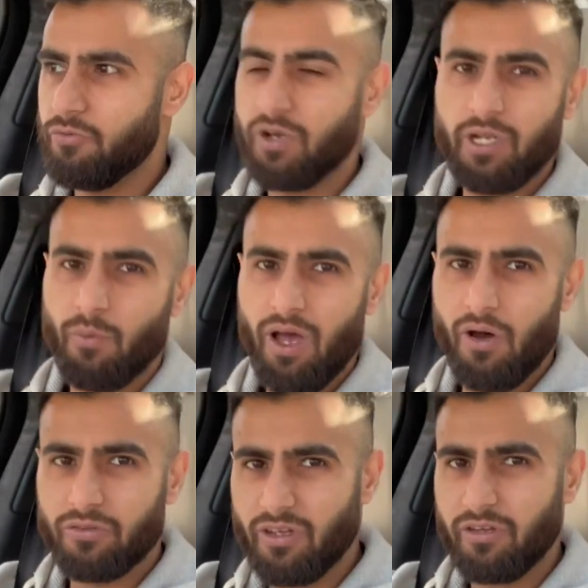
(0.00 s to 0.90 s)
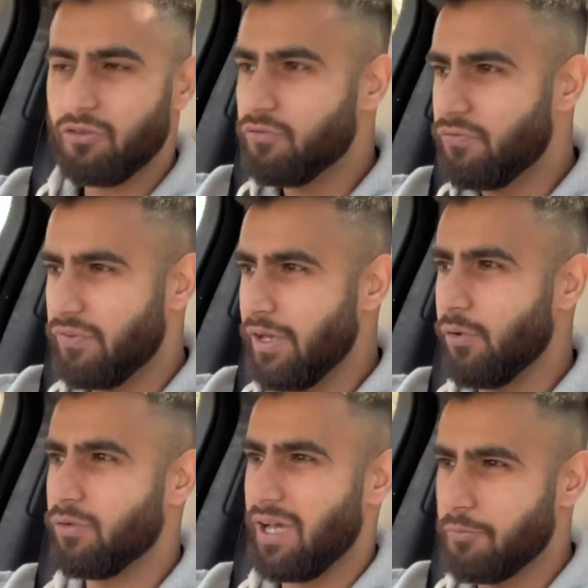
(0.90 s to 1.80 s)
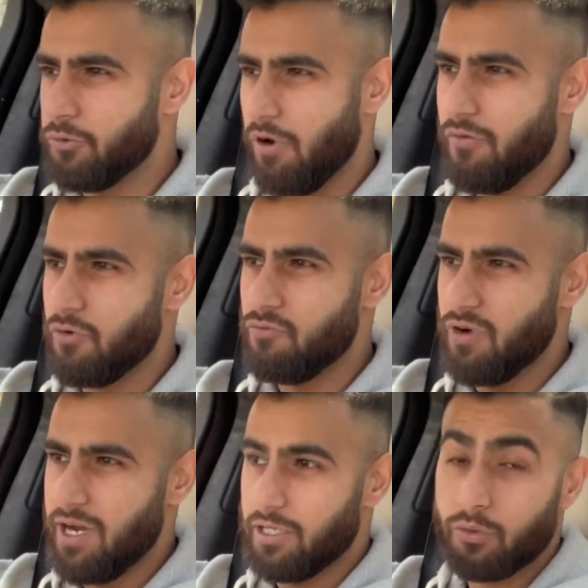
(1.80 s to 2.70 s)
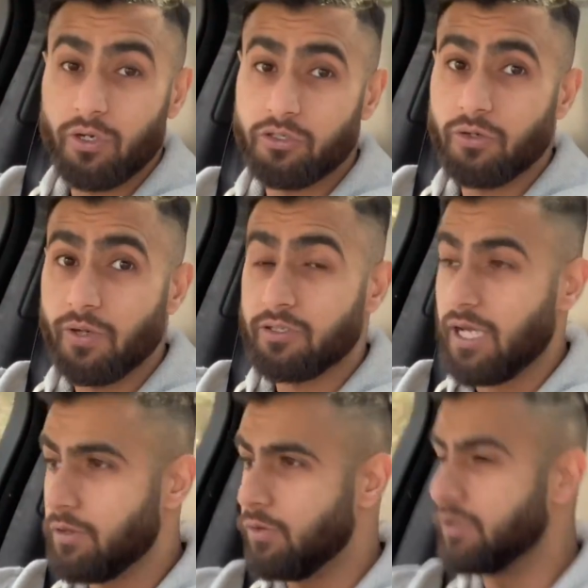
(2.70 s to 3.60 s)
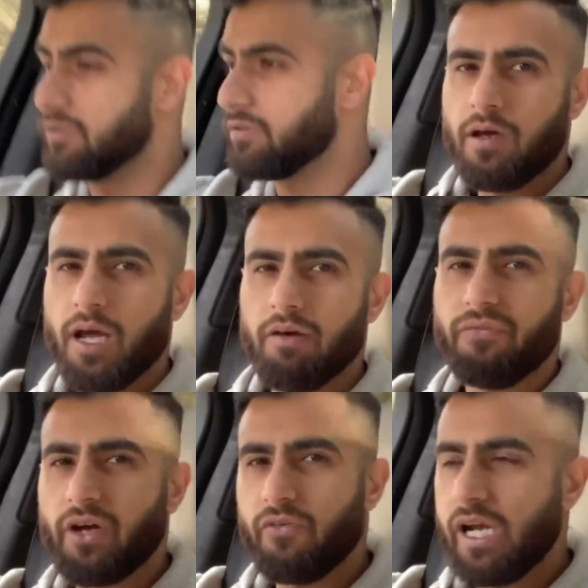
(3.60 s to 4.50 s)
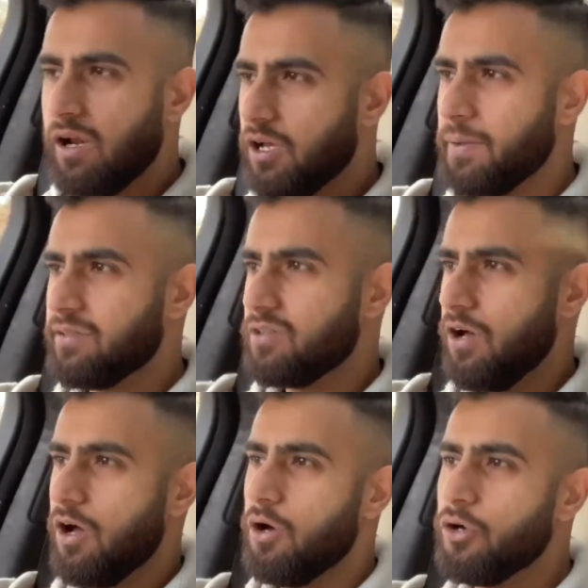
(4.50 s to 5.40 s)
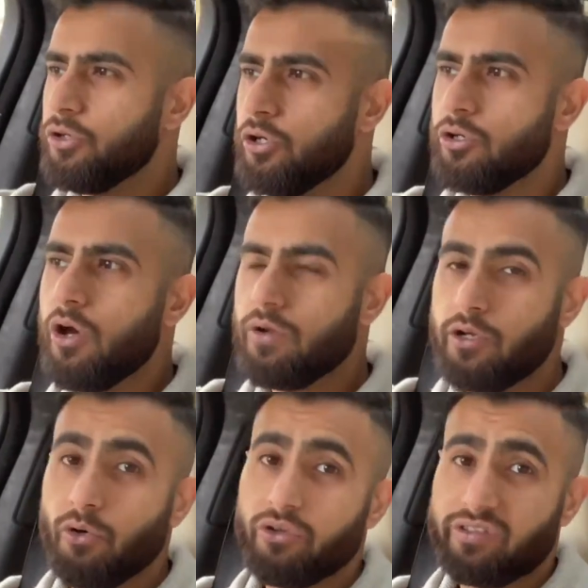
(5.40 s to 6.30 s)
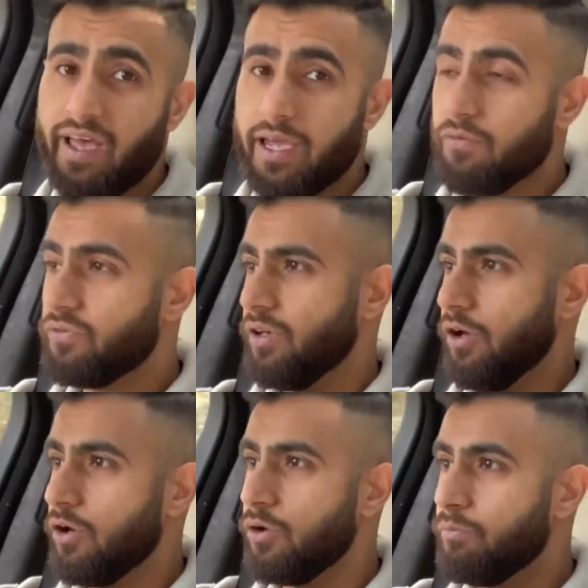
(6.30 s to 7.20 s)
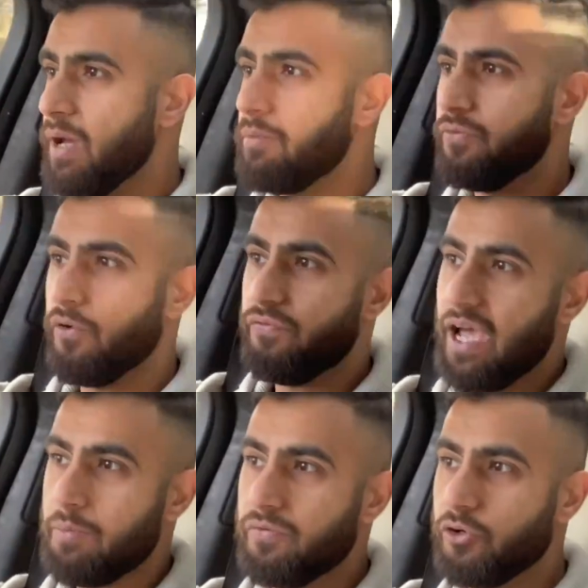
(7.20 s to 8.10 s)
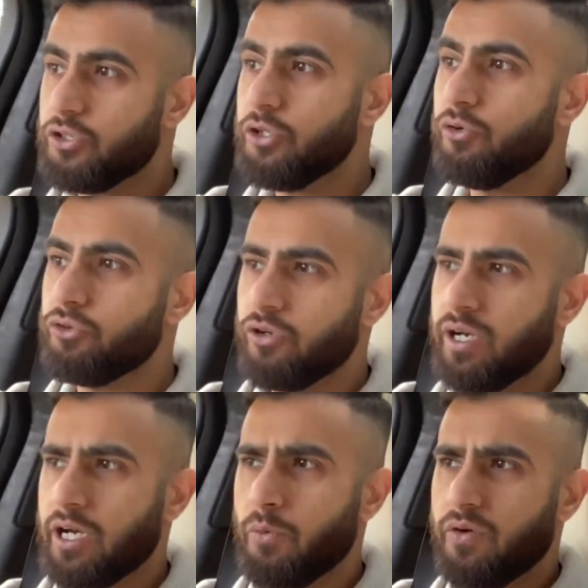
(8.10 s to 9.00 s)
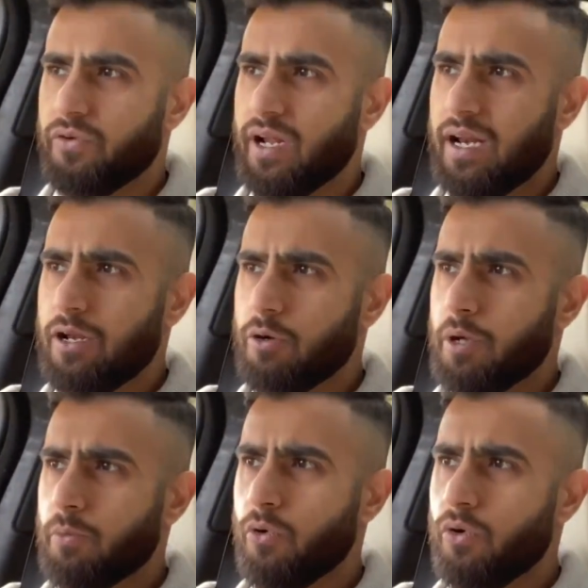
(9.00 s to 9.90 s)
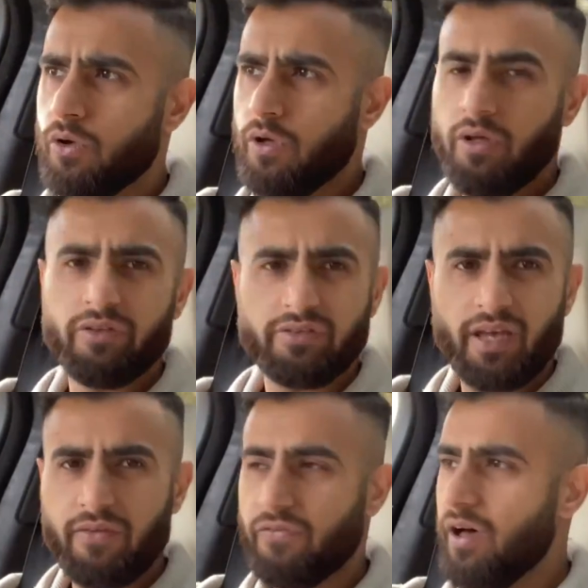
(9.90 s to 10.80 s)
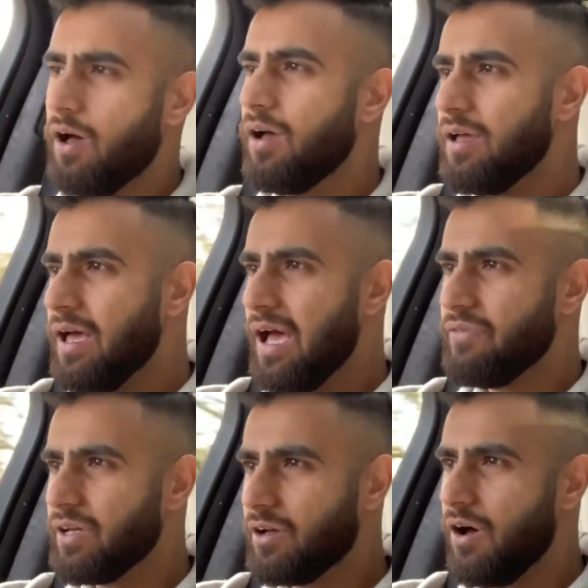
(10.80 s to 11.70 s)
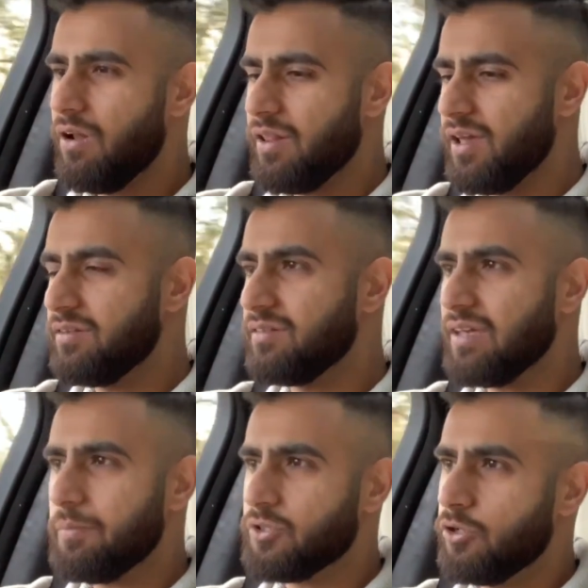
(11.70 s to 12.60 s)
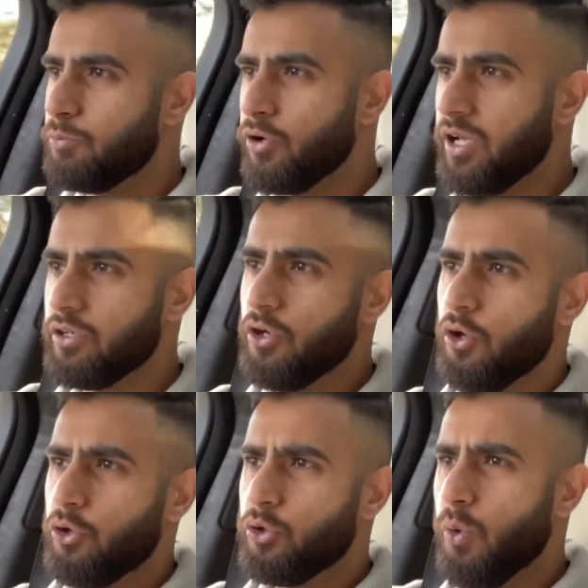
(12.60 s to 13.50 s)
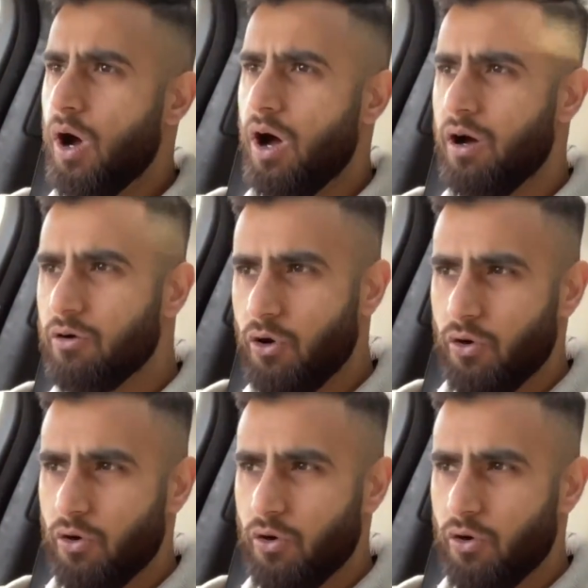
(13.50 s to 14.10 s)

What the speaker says: really well. Don't feel that I'm driving on really 22-inch alloys. Another thing I really like about this car, you know that you're safe. So maybe for a family, you've got children and they want to feel that a little bit more safer, having a car like this is absolutely brilliant. You are